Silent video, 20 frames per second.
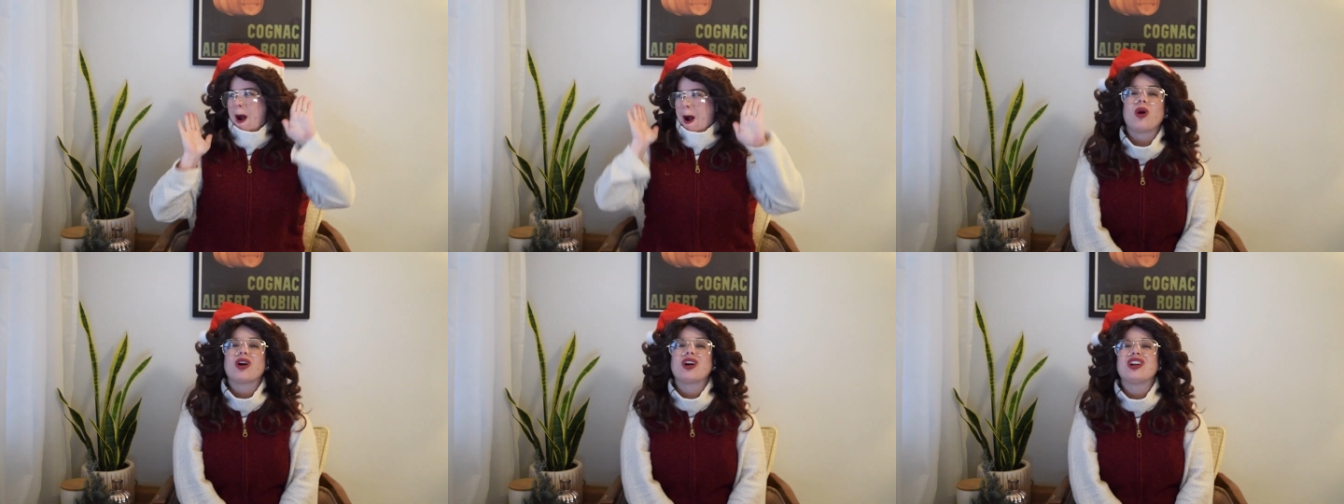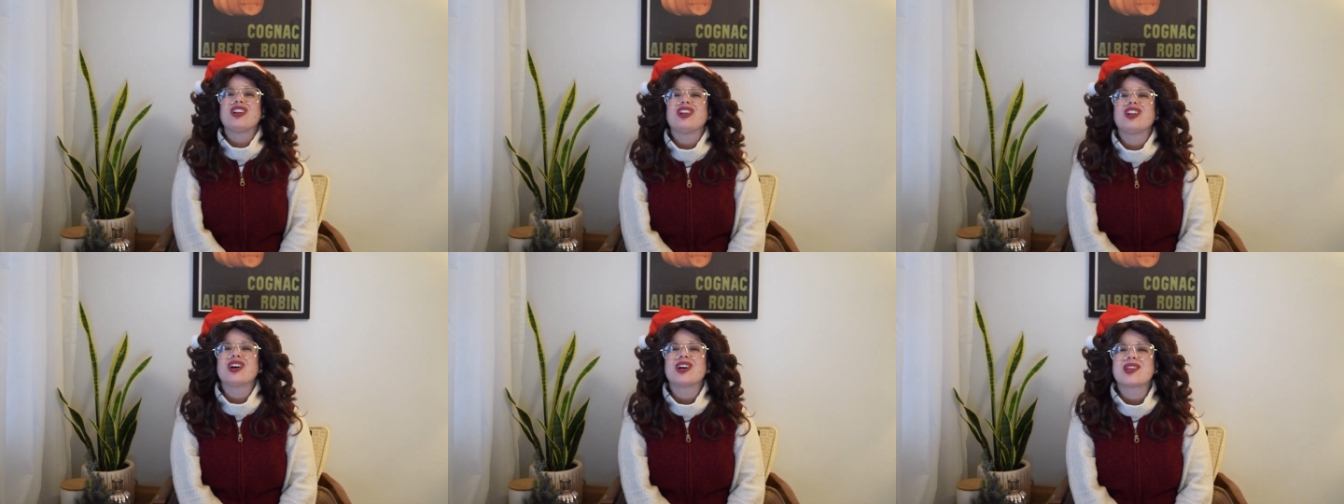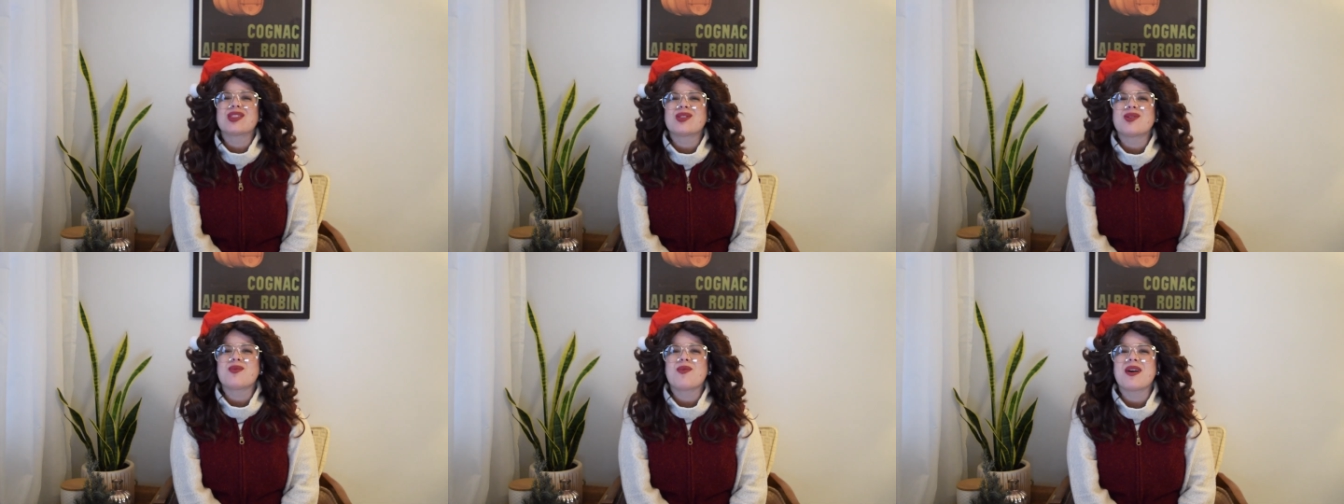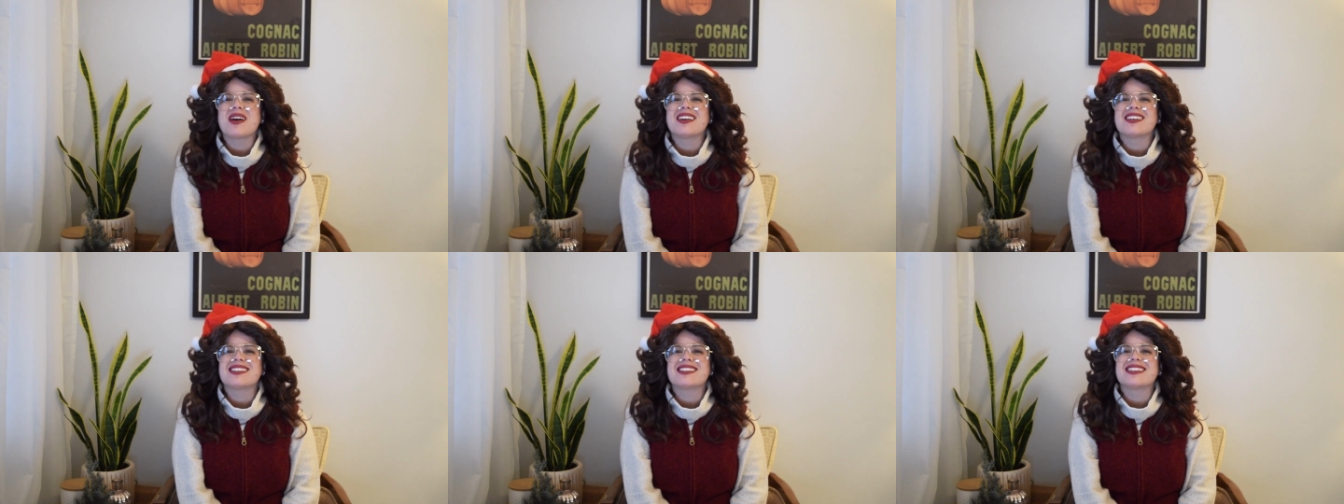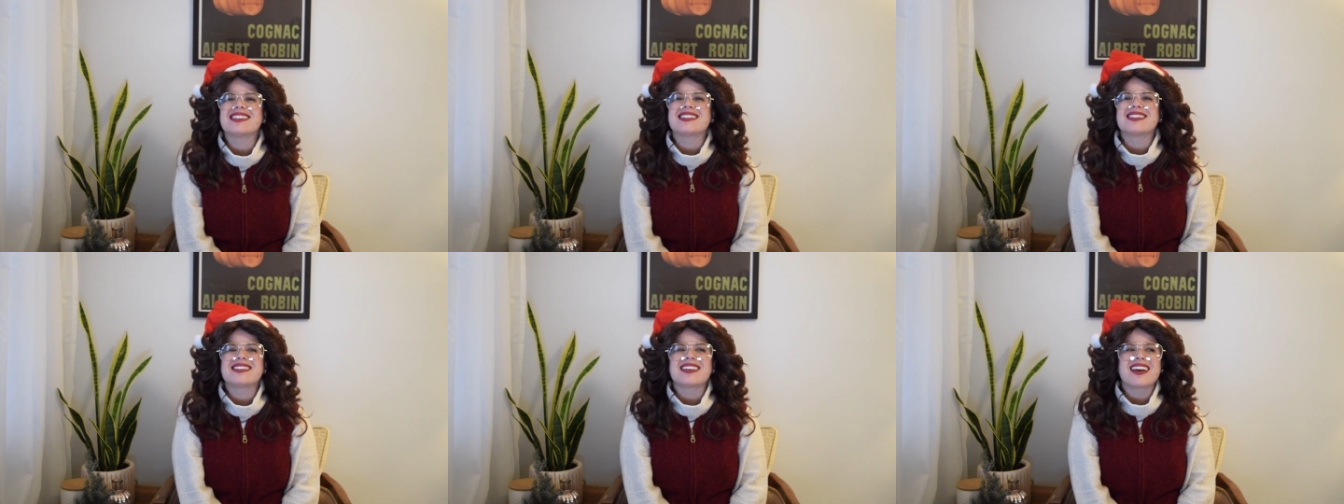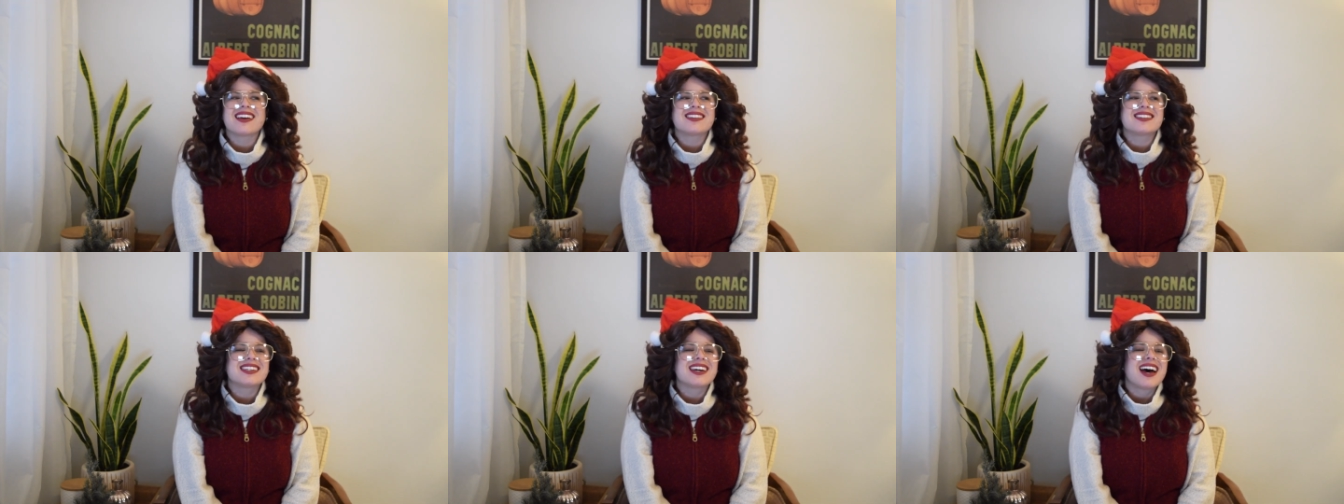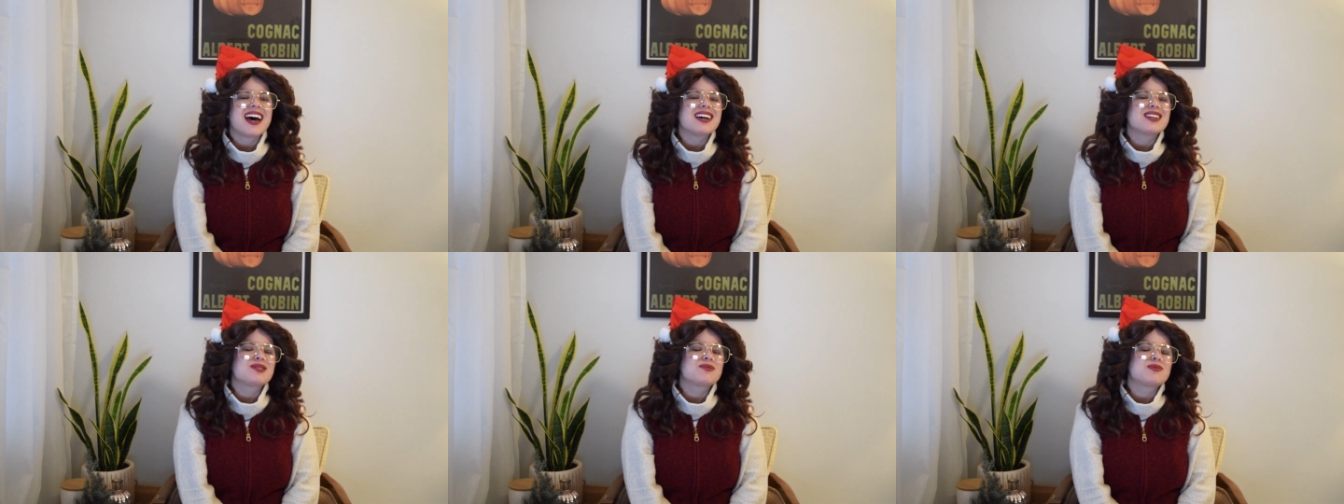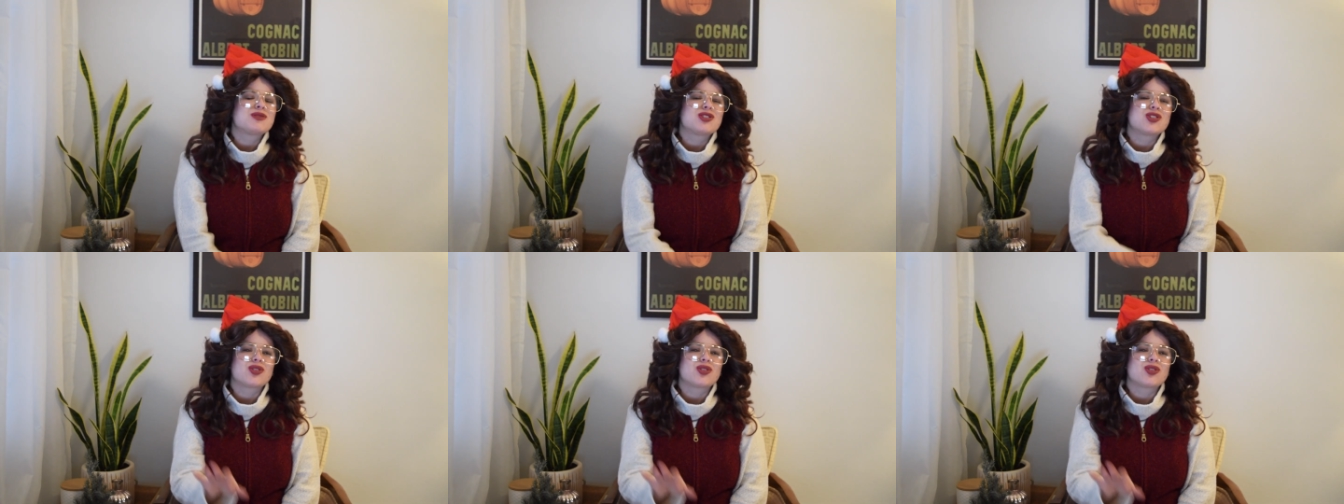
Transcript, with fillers: we're going to look at the ways that Santa has been